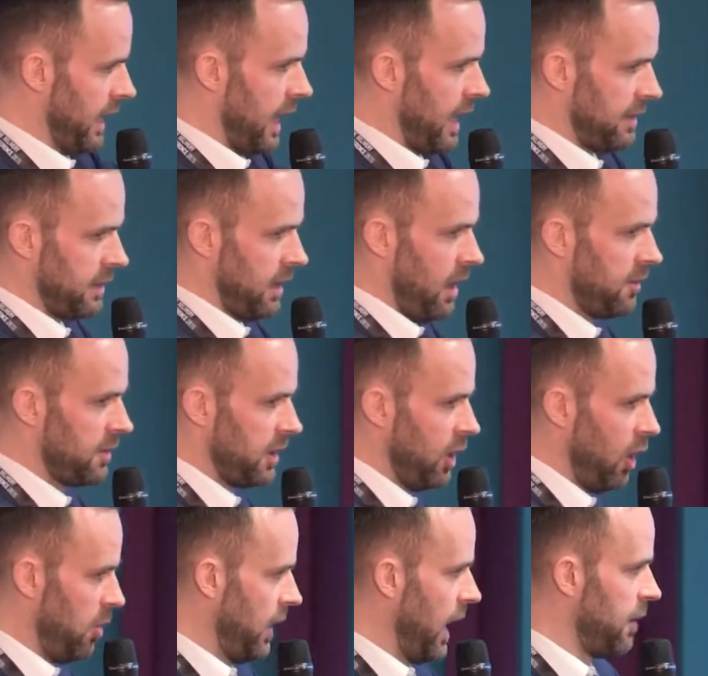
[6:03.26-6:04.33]
that of the
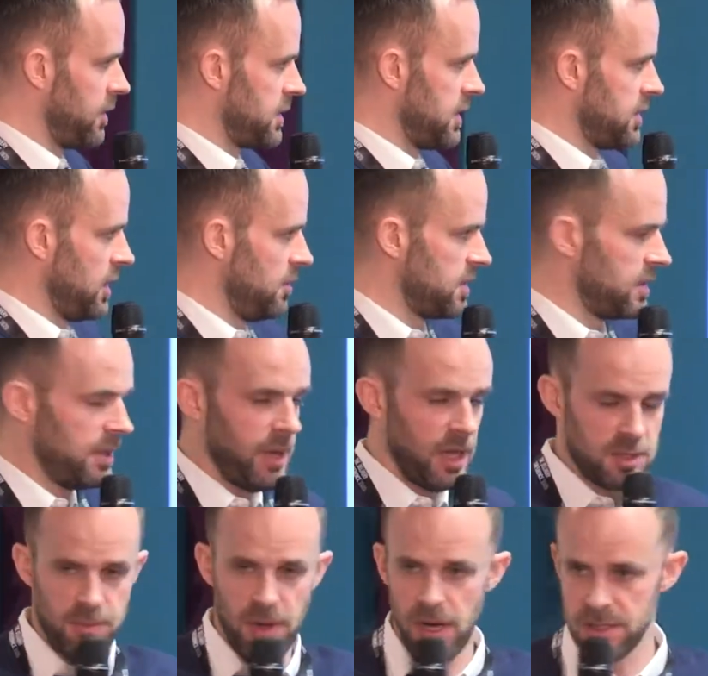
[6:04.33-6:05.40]
global average in terms of the
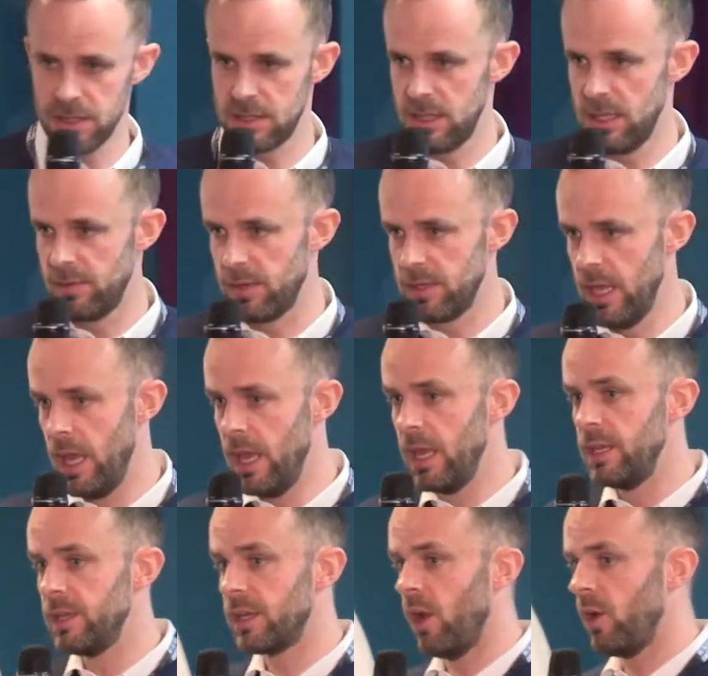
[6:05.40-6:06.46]
amount of parcels delivered,
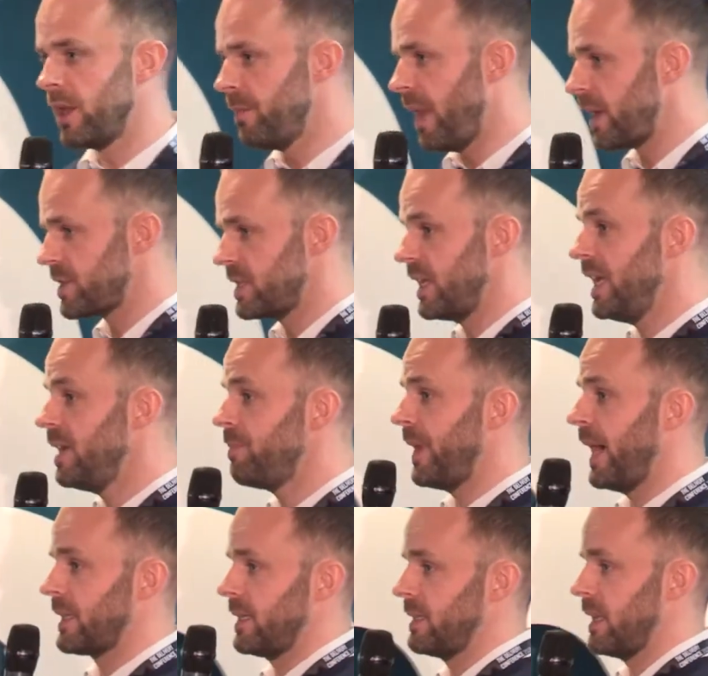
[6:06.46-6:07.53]
you can only imagine the
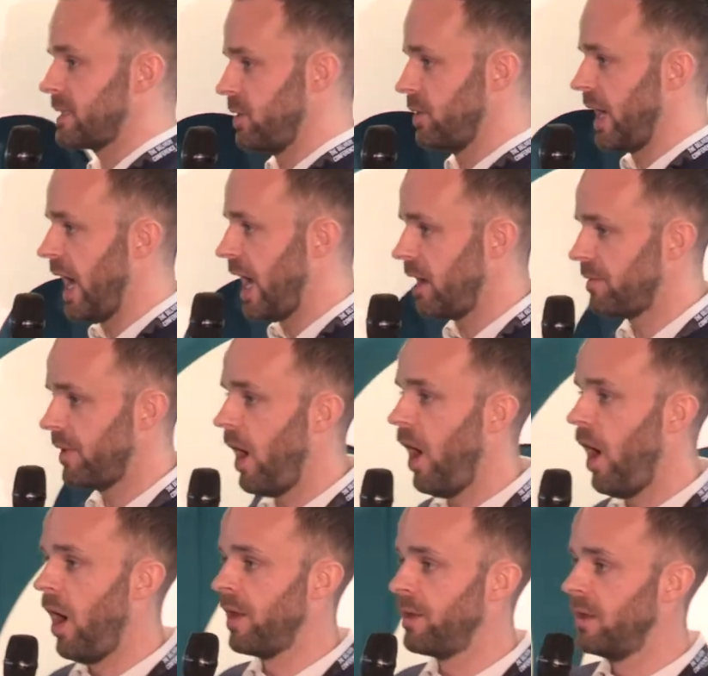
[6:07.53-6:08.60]
impact that that's going to have
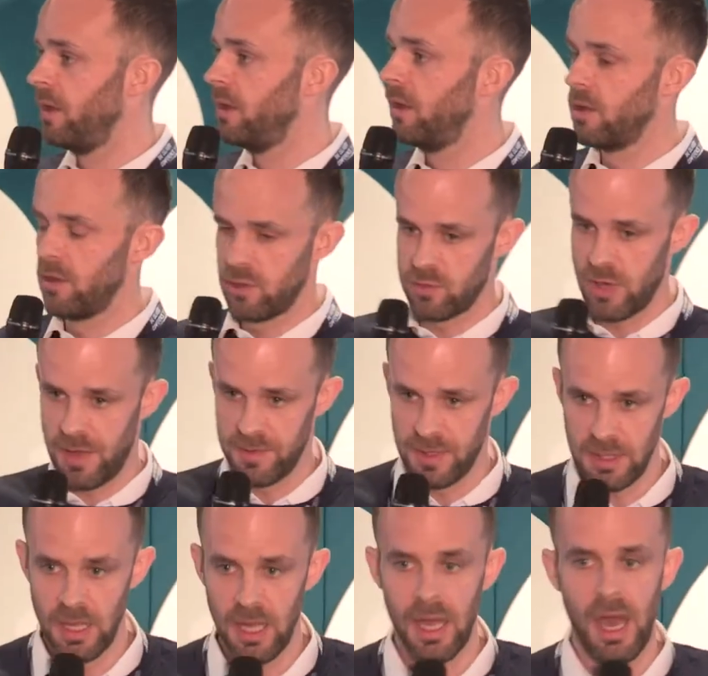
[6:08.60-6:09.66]
on
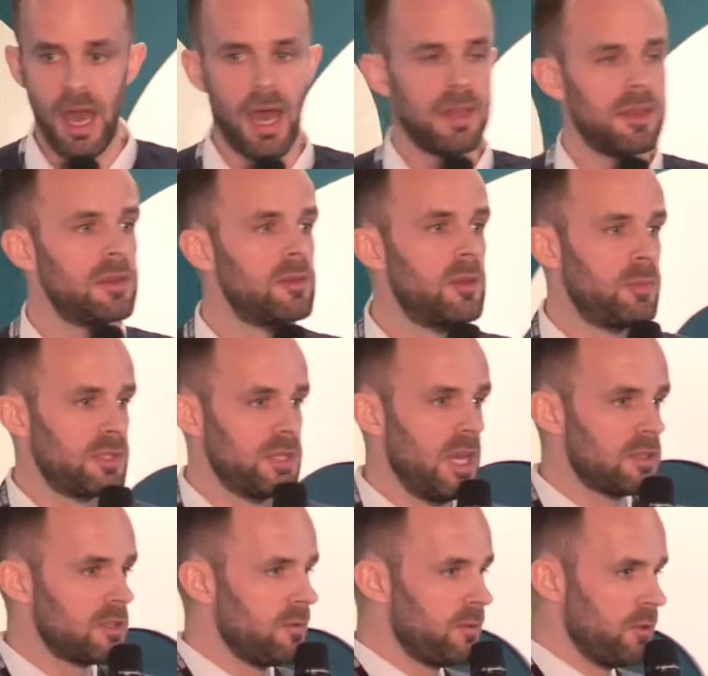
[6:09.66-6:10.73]
traffic and the
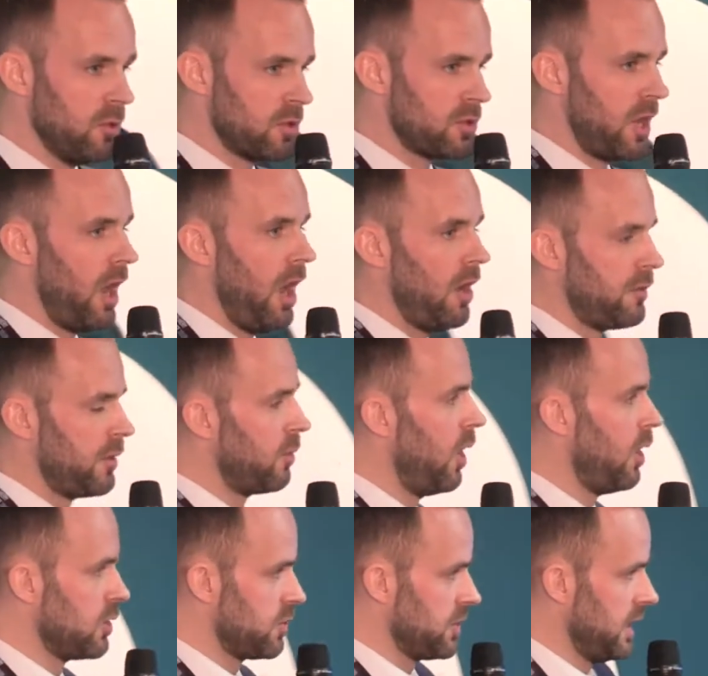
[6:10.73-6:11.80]
potential future of your
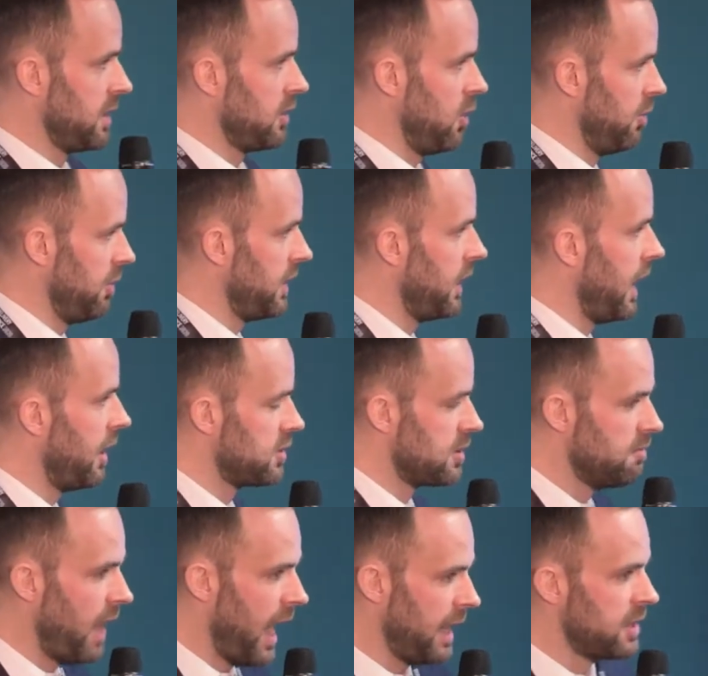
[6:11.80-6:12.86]
roles within the company and how to
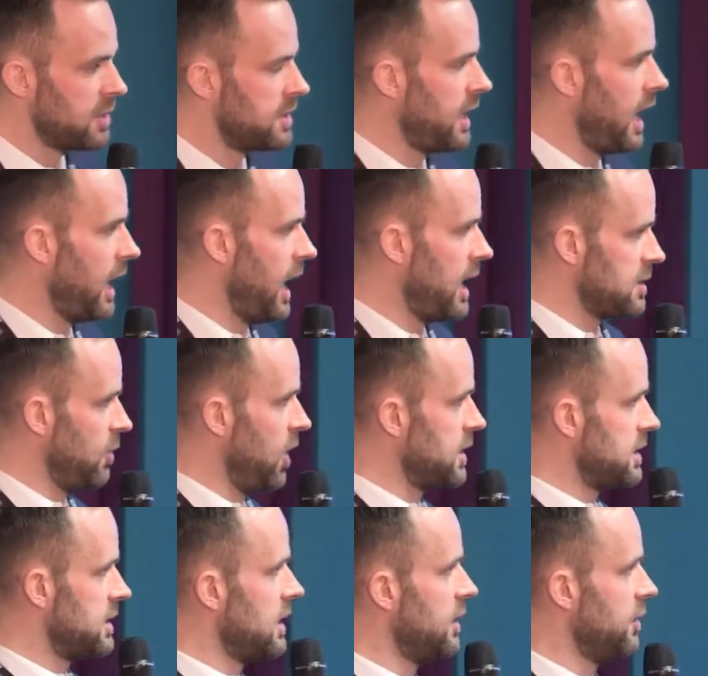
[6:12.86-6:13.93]
manage that last mile
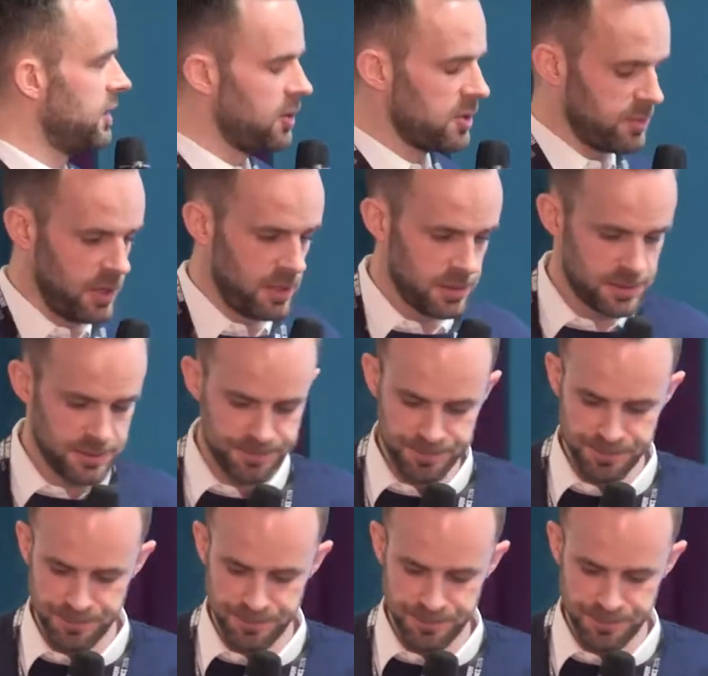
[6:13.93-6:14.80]
to deliver those products.